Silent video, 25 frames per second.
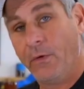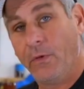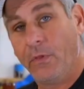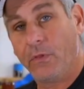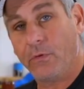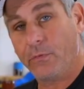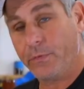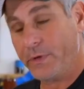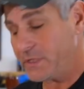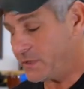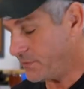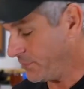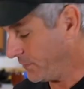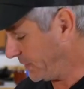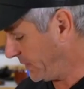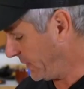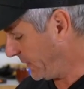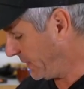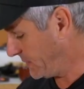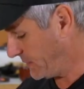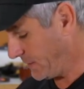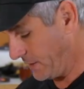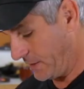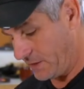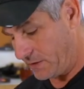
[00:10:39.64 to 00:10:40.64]
The reason for
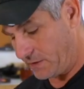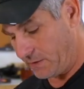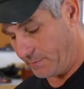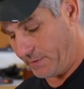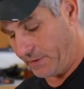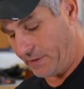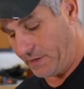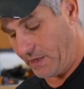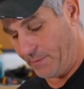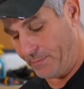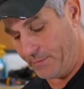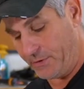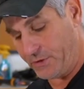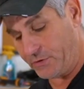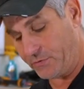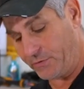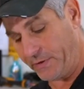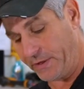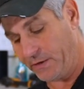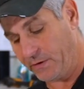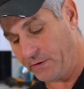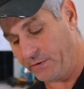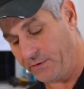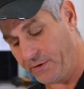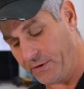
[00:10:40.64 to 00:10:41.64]
these is, let me
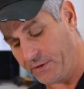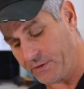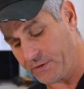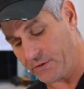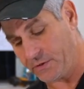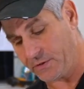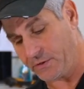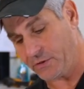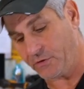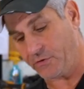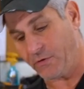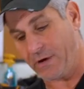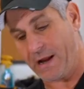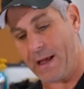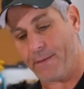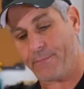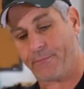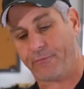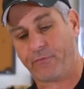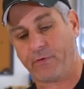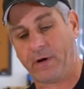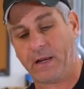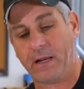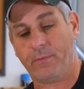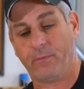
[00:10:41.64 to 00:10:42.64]
demonstrate on this scrap
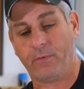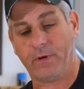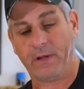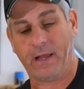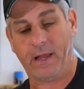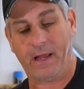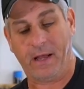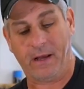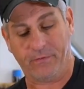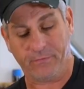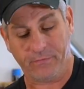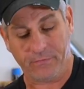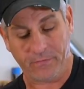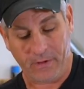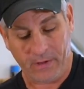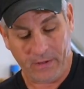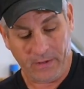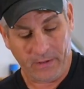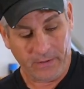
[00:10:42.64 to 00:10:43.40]
frame we have.